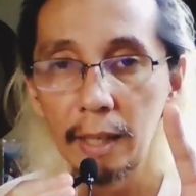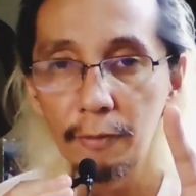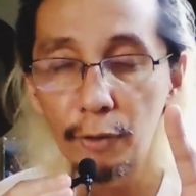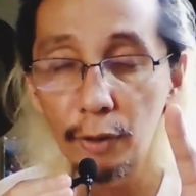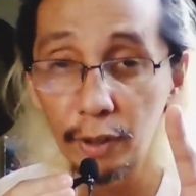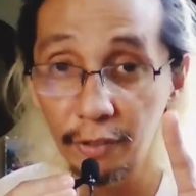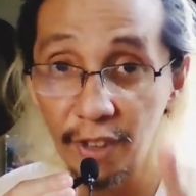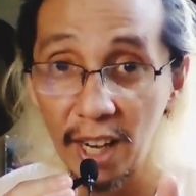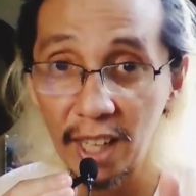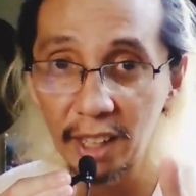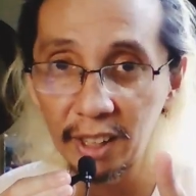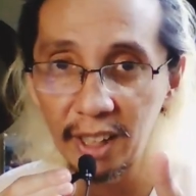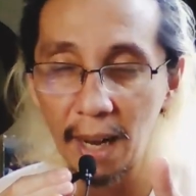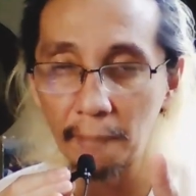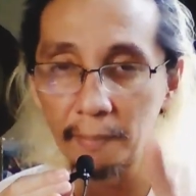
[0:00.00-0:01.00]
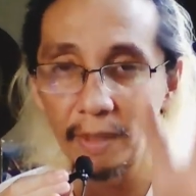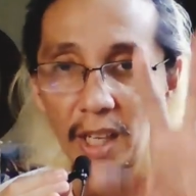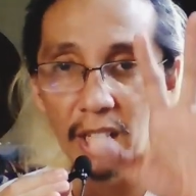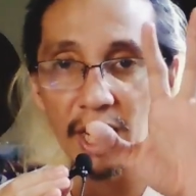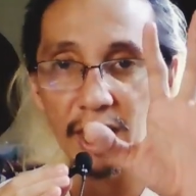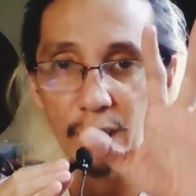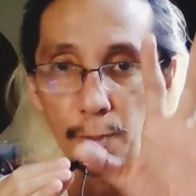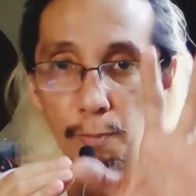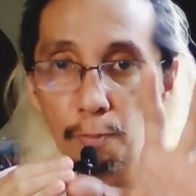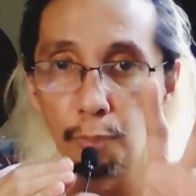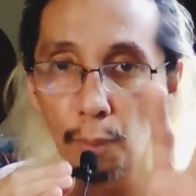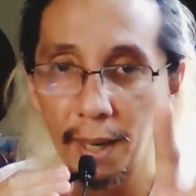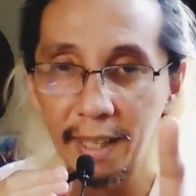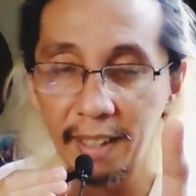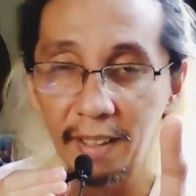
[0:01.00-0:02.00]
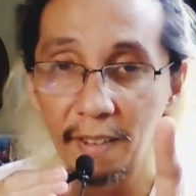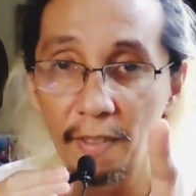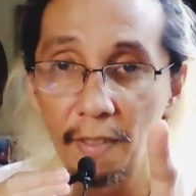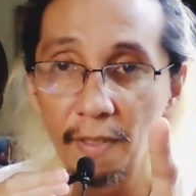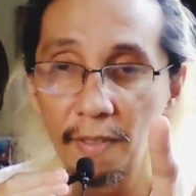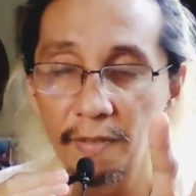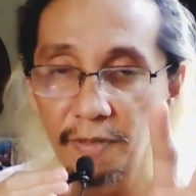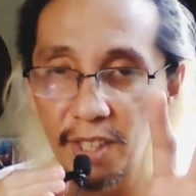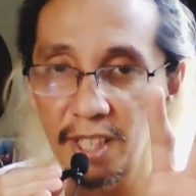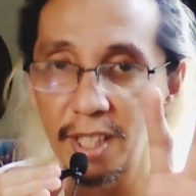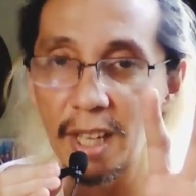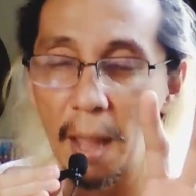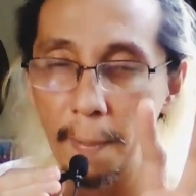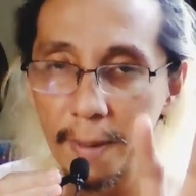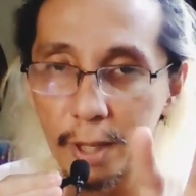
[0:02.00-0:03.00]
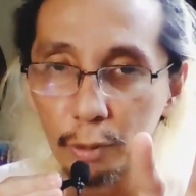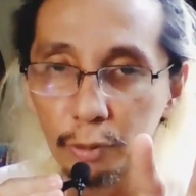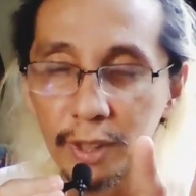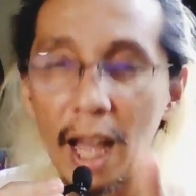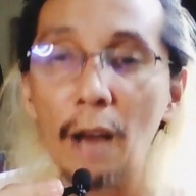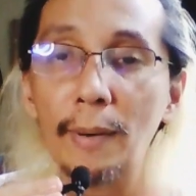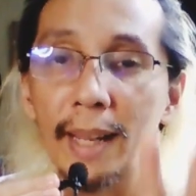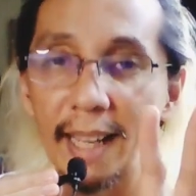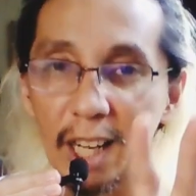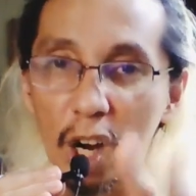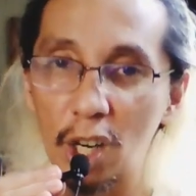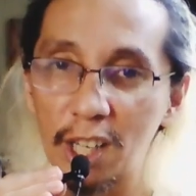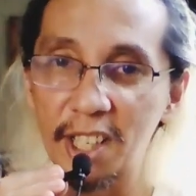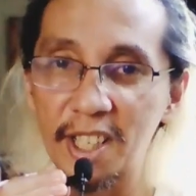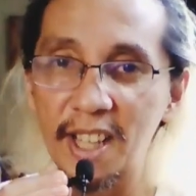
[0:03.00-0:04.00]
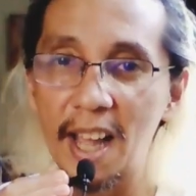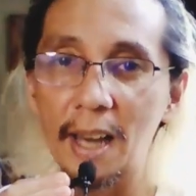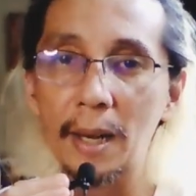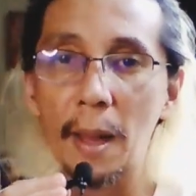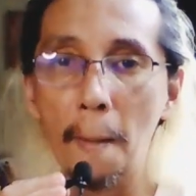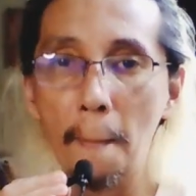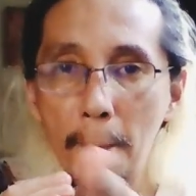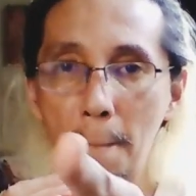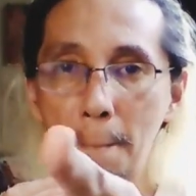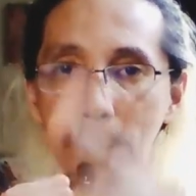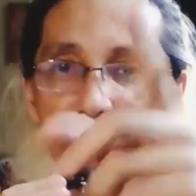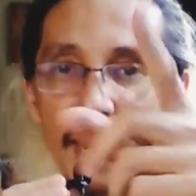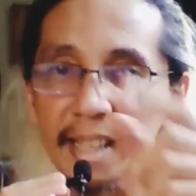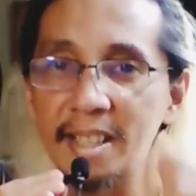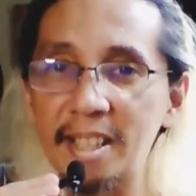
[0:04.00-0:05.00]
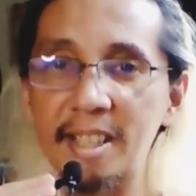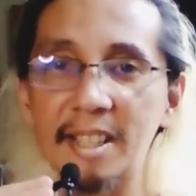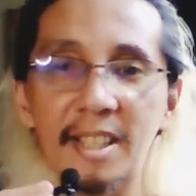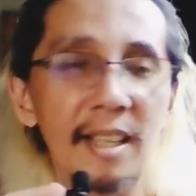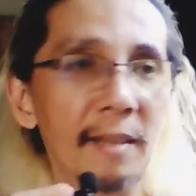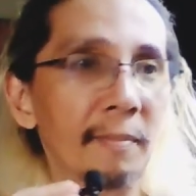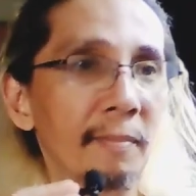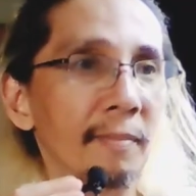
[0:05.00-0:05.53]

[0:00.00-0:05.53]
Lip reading: for the final time, let's break this episode down ARD style. Pace.